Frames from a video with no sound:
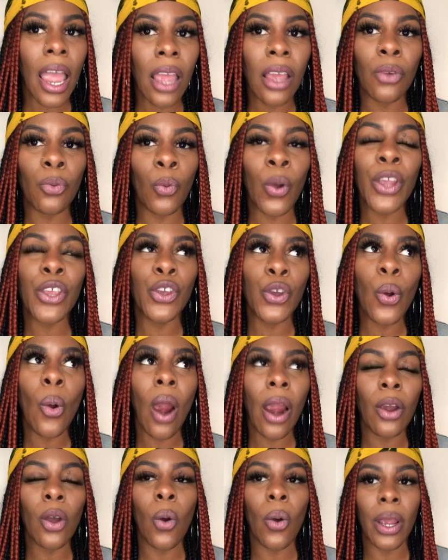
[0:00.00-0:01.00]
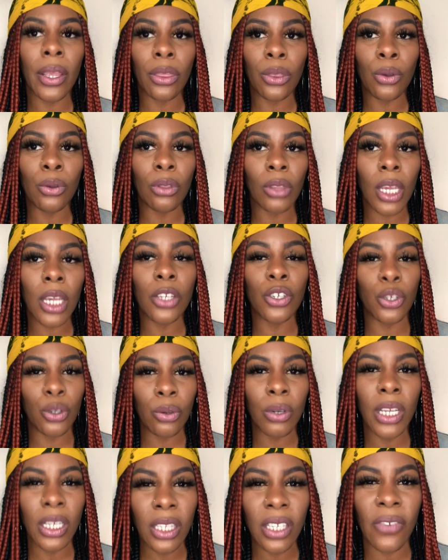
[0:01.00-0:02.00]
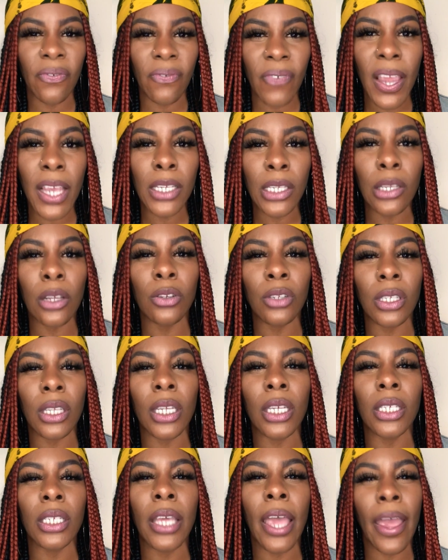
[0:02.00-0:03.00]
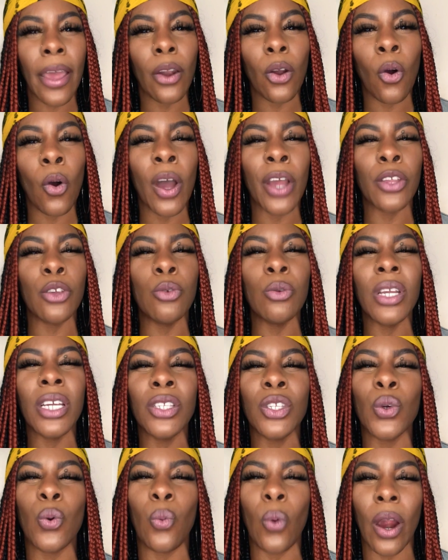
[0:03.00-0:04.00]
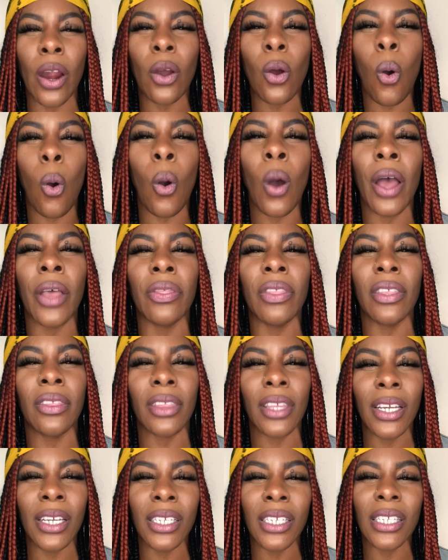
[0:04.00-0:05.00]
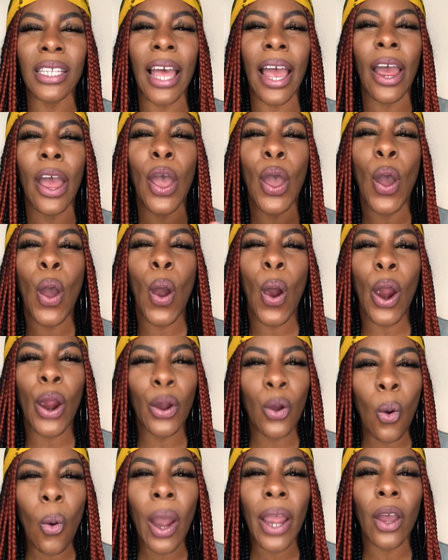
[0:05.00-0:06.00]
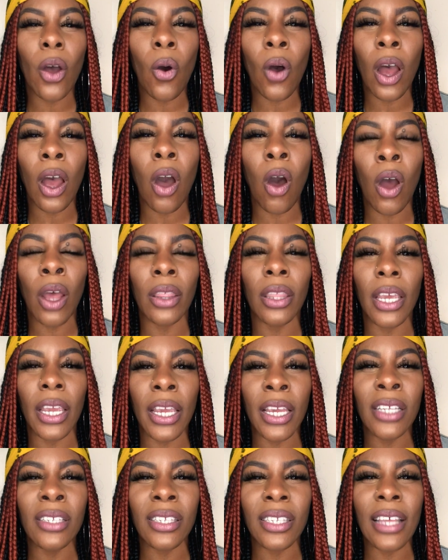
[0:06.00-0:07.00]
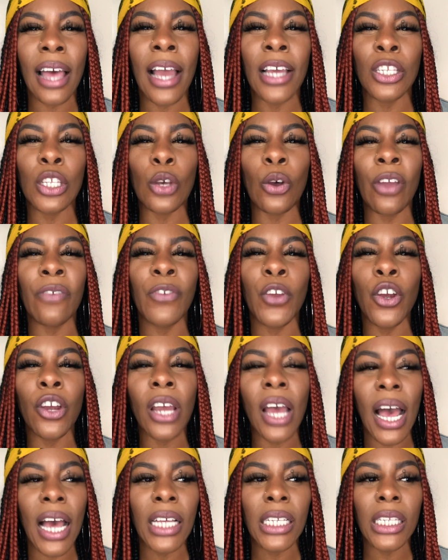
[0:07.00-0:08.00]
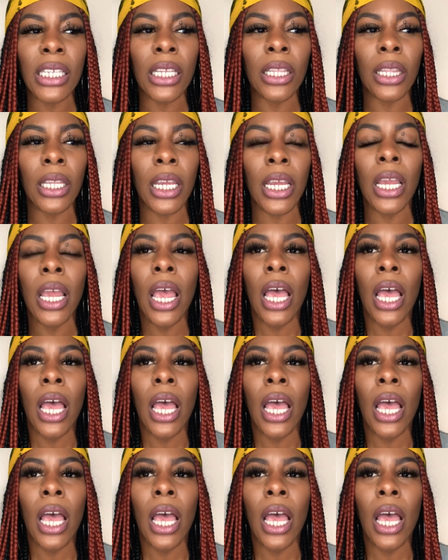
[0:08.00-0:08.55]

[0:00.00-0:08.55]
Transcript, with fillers: when you are going through things, you need to face those things head on. You need to work on the things that are going on on the inside. So if you're constantly